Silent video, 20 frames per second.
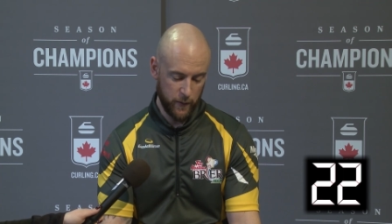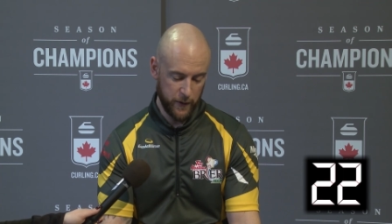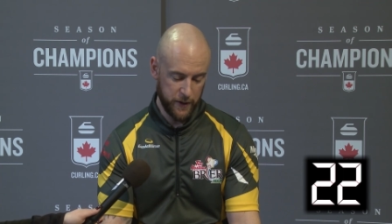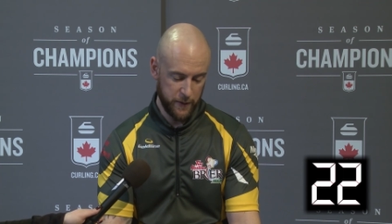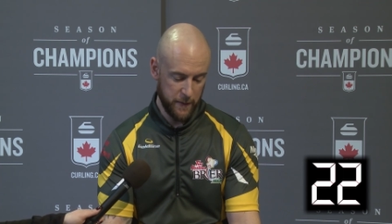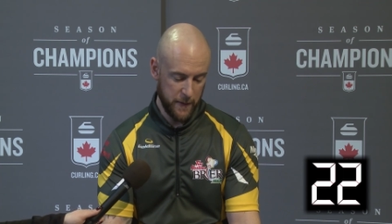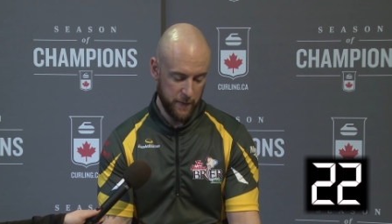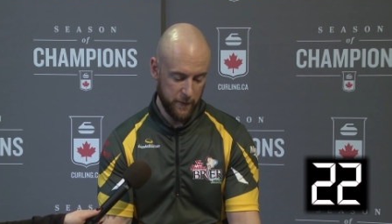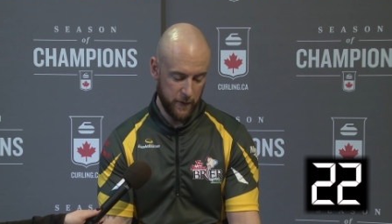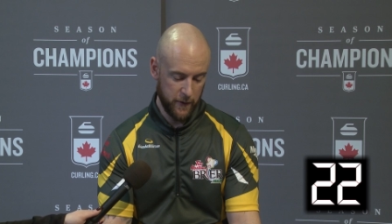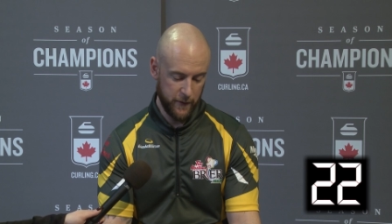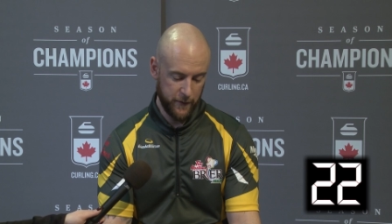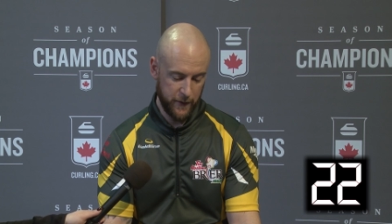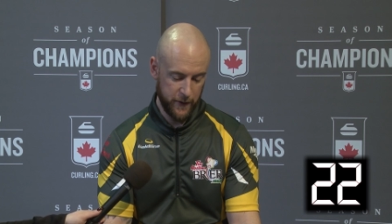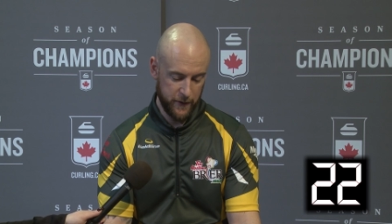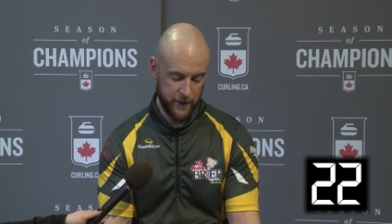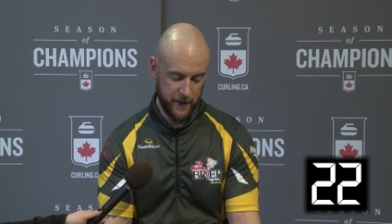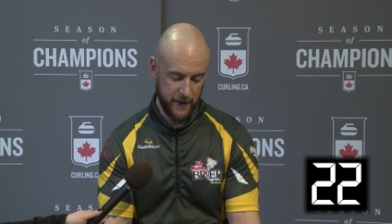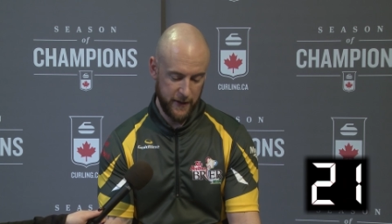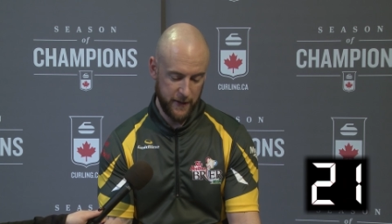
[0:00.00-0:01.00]
which member of
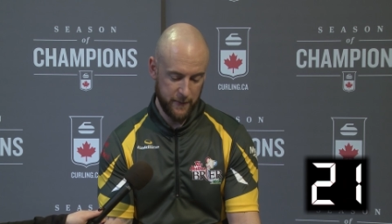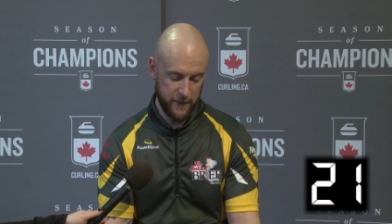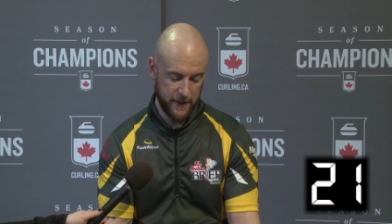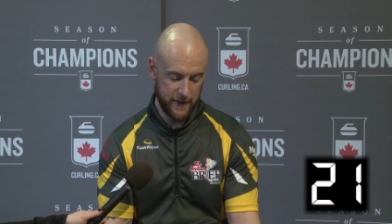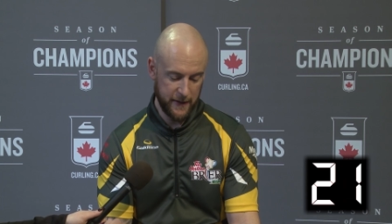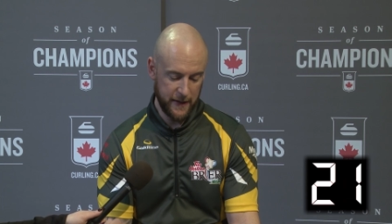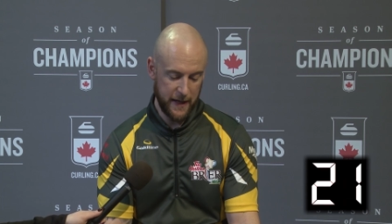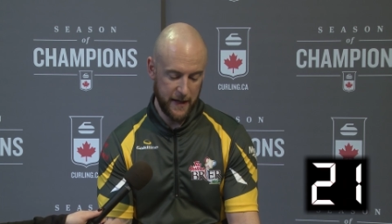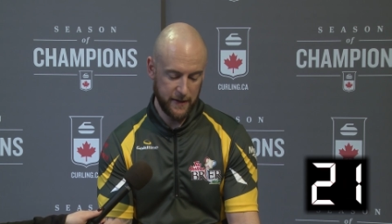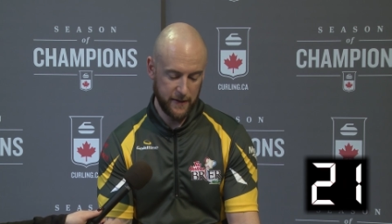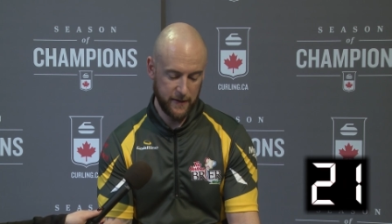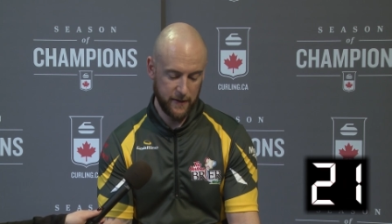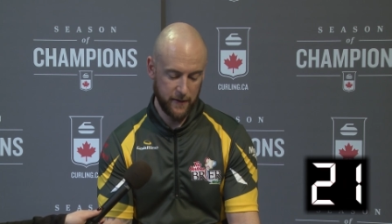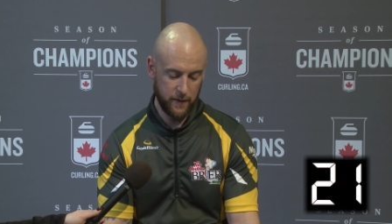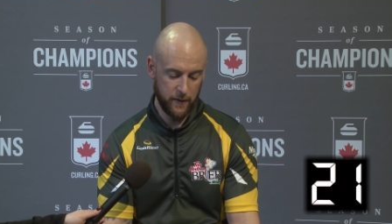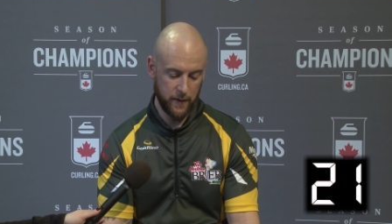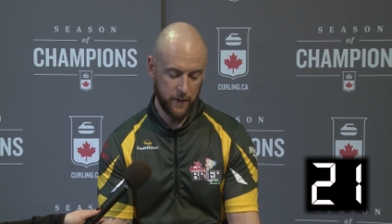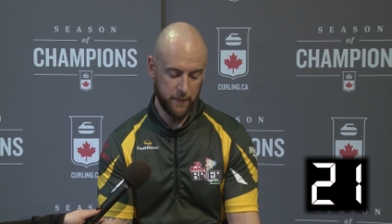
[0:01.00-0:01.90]
your team is last to go